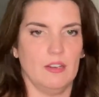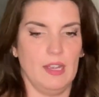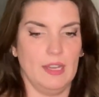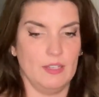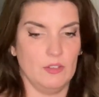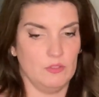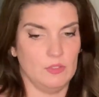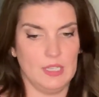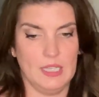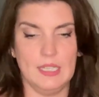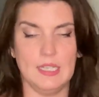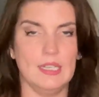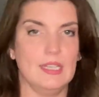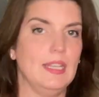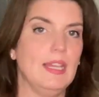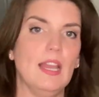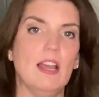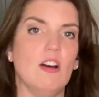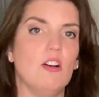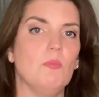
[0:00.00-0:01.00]
I don't need
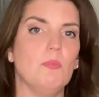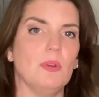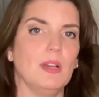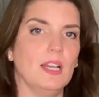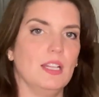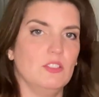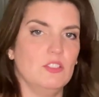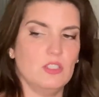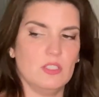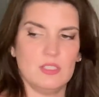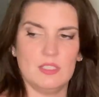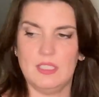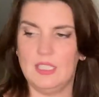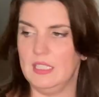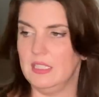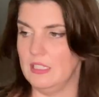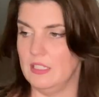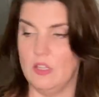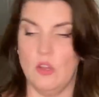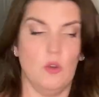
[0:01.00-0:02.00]
any help. I just
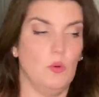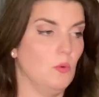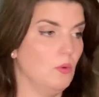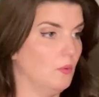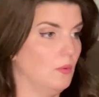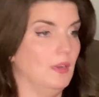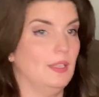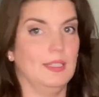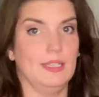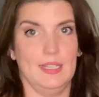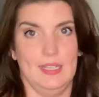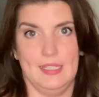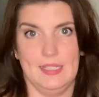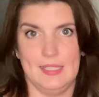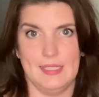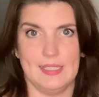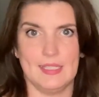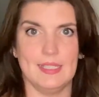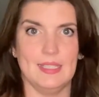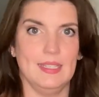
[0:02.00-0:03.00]
need to know where one
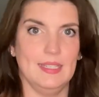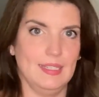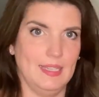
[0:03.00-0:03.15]
is